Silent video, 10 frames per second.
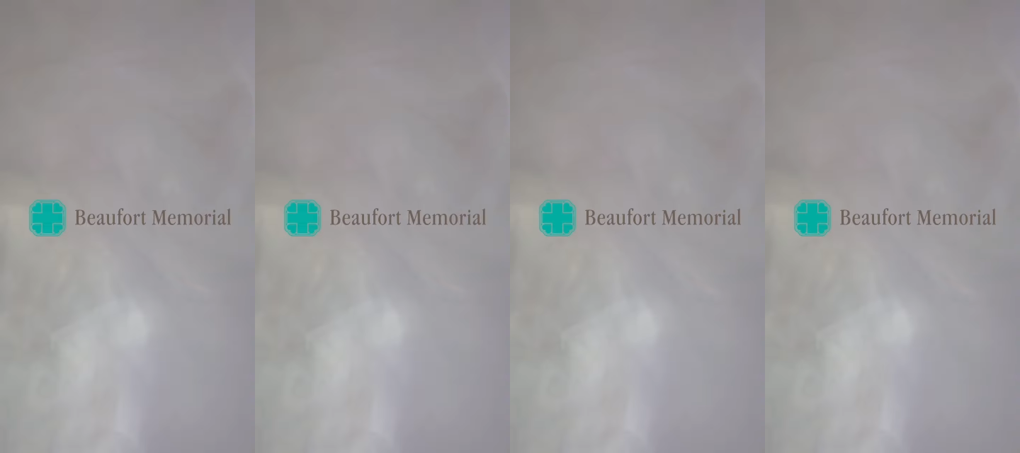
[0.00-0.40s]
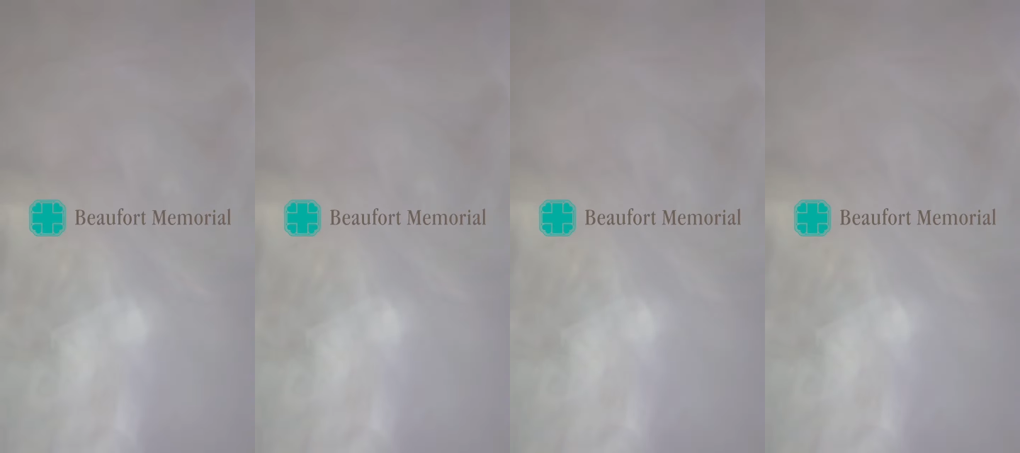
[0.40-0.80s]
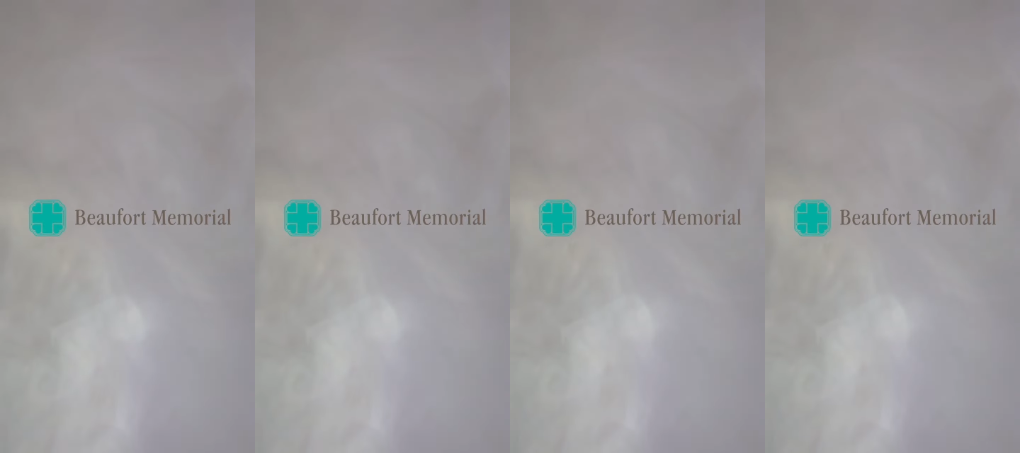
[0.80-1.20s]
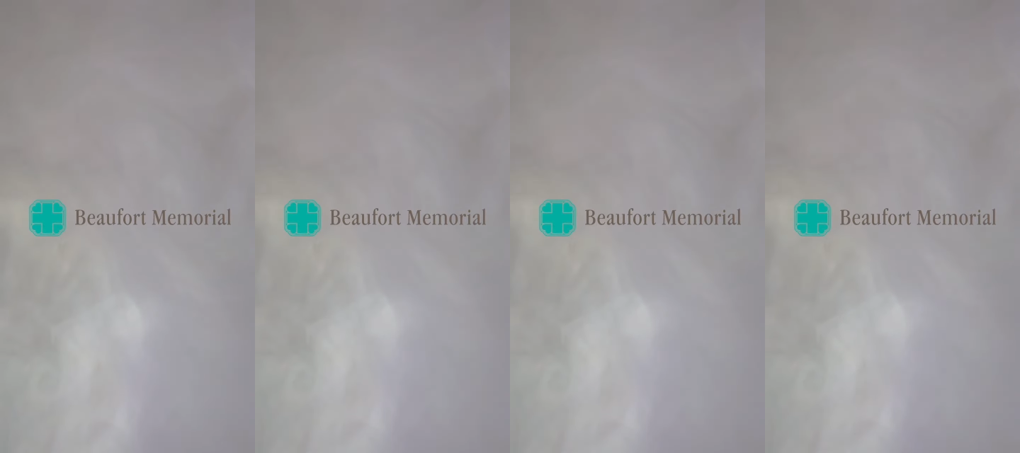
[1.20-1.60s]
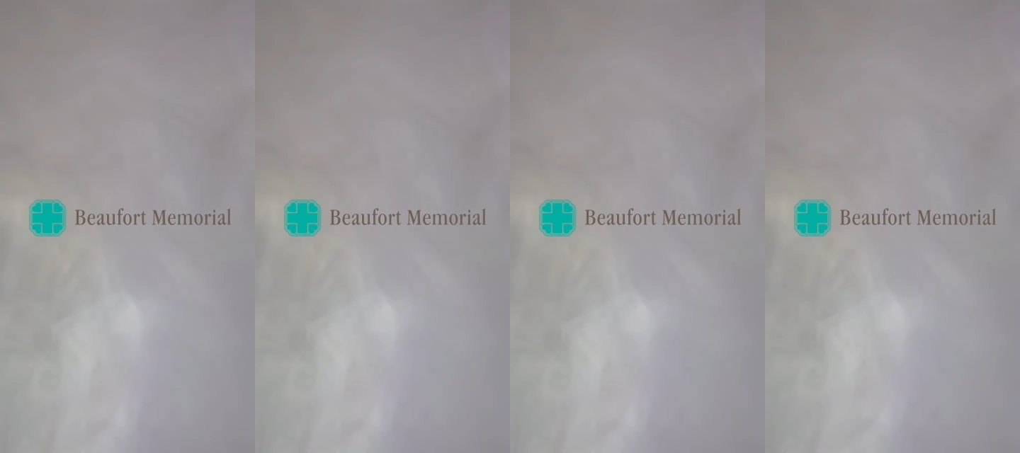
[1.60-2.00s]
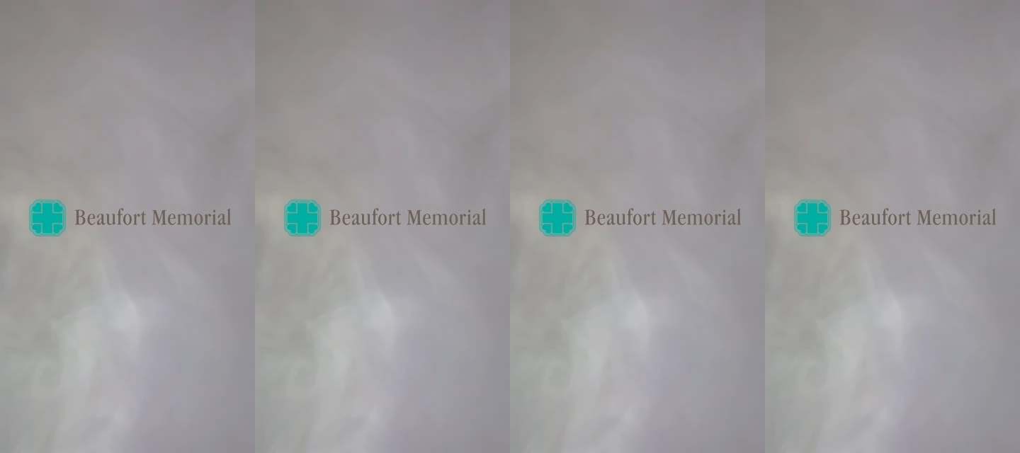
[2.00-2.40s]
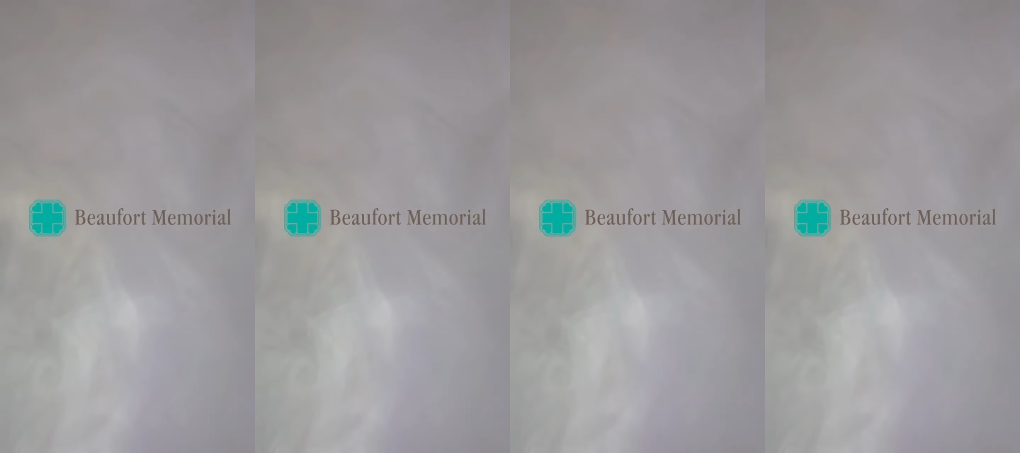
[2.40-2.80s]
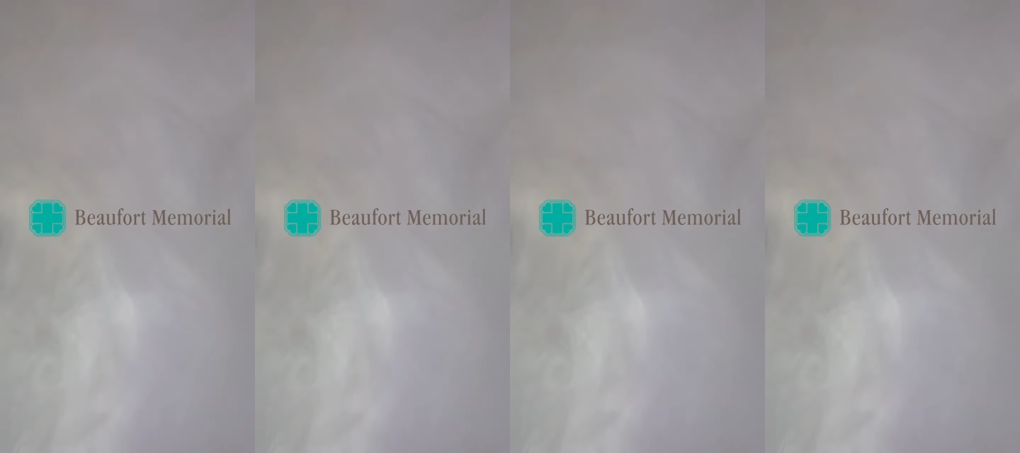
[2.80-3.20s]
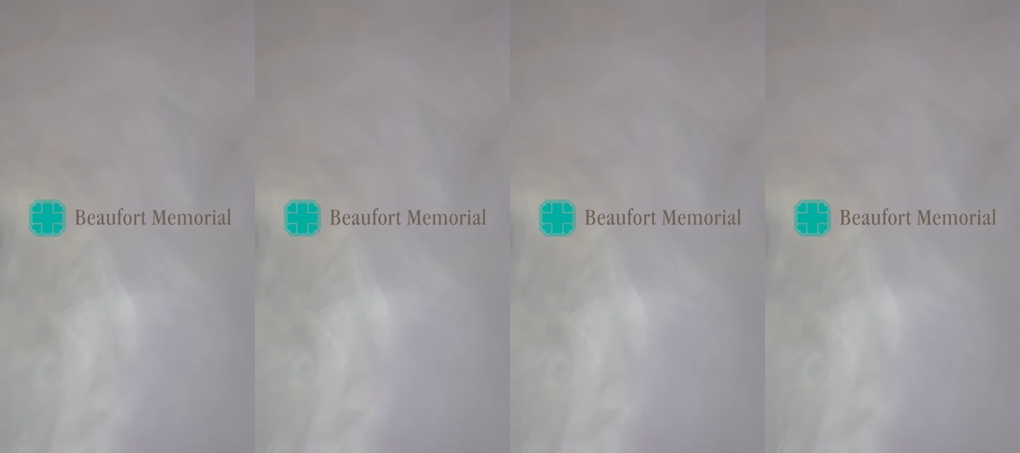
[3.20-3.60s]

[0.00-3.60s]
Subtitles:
[unreadable: no face in view]